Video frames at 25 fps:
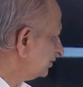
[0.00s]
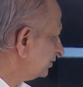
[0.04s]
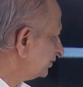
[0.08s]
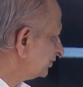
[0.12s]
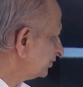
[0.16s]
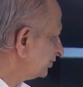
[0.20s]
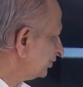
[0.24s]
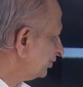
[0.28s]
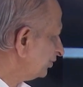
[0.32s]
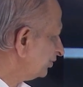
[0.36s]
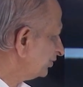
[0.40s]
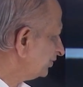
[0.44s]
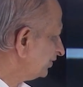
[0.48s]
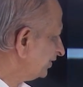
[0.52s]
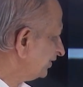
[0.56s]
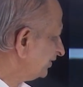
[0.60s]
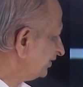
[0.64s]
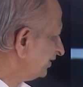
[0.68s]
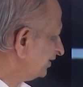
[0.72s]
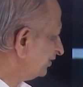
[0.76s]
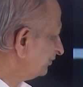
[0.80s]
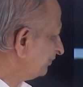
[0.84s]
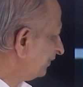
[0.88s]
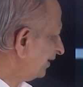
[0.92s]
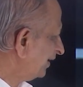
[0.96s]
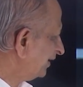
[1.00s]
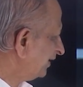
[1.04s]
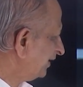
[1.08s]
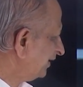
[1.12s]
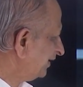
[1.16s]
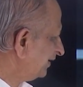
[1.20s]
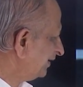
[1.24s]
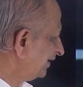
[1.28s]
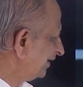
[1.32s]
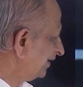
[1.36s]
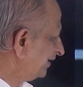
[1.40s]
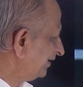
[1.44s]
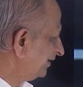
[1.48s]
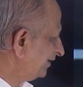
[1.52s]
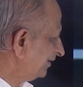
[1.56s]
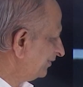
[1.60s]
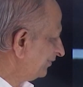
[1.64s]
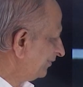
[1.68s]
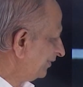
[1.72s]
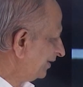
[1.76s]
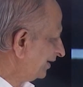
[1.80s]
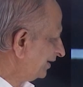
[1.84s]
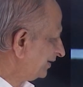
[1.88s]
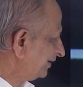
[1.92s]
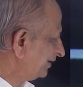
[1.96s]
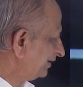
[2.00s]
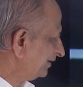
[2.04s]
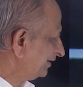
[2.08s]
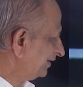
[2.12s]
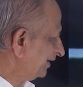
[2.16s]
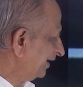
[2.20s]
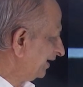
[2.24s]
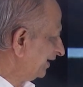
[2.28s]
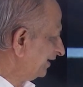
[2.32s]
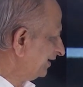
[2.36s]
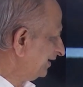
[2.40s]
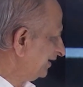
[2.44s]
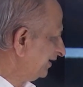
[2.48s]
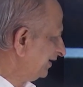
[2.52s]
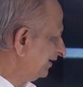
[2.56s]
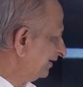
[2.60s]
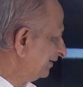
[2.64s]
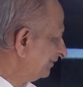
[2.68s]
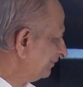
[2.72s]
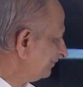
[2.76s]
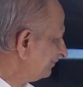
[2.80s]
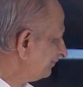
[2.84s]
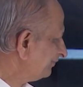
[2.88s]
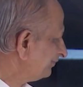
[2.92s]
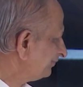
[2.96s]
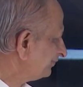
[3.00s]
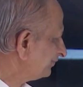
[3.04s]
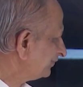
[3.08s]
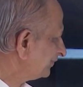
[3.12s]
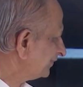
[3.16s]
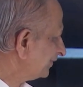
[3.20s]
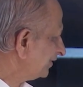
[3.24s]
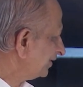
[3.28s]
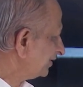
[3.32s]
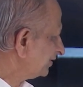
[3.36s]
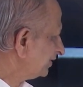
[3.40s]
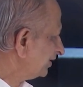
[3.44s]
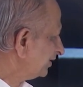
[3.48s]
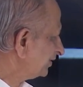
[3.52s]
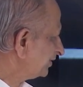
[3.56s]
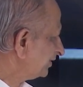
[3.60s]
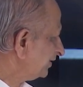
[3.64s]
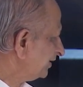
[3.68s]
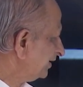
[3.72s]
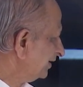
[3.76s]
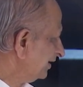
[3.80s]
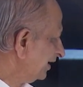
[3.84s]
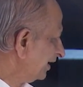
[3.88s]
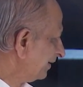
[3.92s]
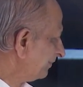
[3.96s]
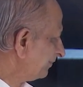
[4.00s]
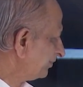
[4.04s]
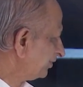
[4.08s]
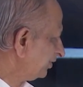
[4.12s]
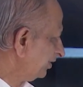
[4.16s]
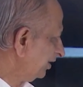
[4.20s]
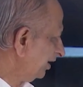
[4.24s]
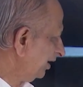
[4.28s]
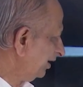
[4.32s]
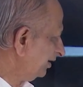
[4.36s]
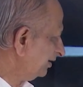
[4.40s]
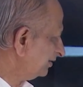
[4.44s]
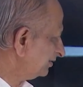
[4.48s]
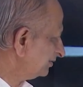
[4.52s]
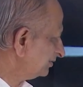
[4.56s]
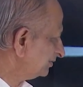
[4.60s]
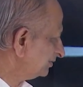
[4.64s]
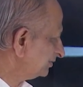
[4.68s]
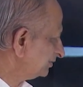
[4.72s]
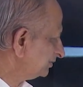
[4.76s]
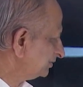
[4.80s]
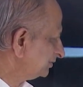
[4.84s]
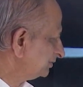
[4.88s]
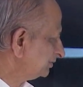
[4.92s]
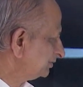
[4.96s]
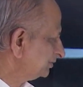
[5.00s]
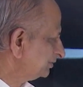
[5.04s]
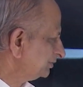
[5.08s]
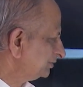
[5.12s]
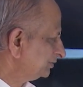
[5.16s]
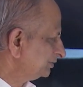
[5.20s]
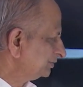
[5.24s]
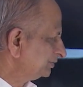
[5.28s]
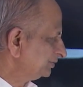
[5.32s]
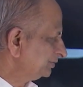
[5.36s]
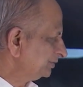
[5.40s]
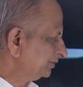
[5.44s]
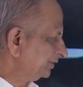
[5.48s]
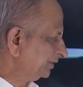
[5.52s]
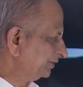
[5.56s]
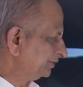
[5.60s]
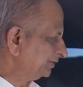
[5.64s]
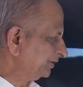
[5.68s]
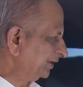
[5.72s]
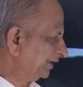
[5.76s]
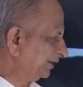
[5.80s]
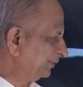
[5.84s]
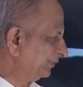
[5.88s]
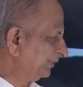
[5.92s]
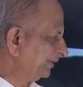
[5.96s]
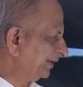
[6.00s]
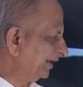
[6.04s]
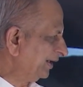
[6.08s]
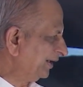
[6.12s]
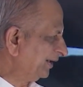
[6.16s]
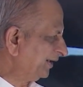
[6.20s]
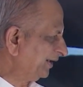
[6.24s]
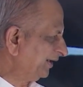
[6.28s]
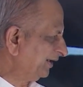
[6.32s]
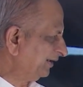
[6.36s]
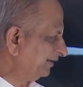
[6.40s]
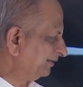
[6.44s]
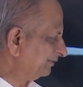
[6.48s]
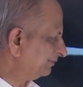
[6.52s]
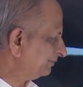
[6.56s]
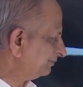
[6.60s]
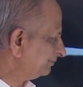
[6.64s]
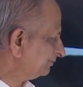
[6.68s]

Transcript: So this is what he did, what they did. This is Neil Armstrong, this is Edwin Aldrin.